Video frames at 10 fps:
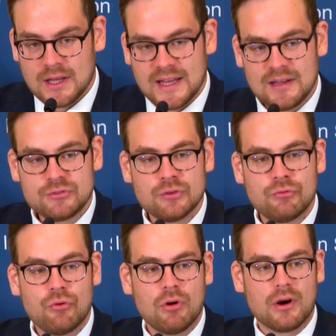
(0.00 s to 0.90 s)
If the
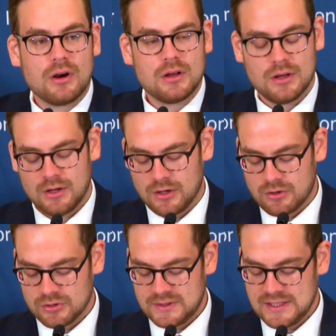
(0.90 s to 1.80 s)
war
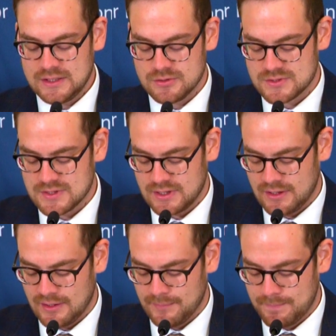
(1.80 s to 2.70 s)
continues
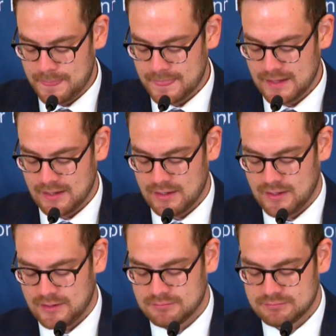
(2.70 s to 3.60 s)

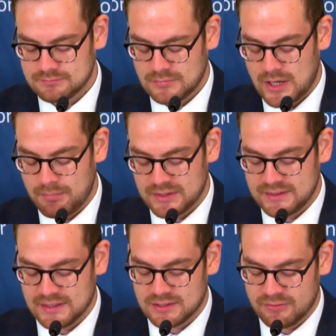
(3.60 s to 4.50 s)
up
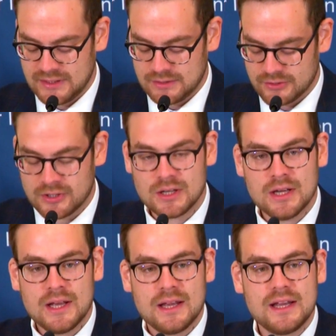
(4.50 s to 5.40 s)
until the winter,
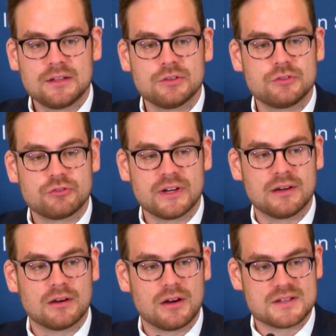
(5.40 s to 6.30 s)
it could
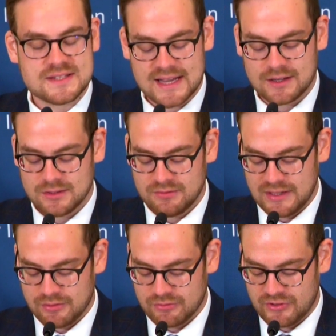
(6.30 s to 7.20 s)
trigger a second
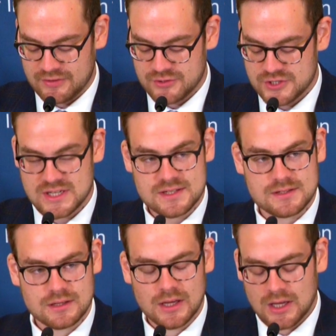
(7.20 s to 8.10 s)
wave of refugees.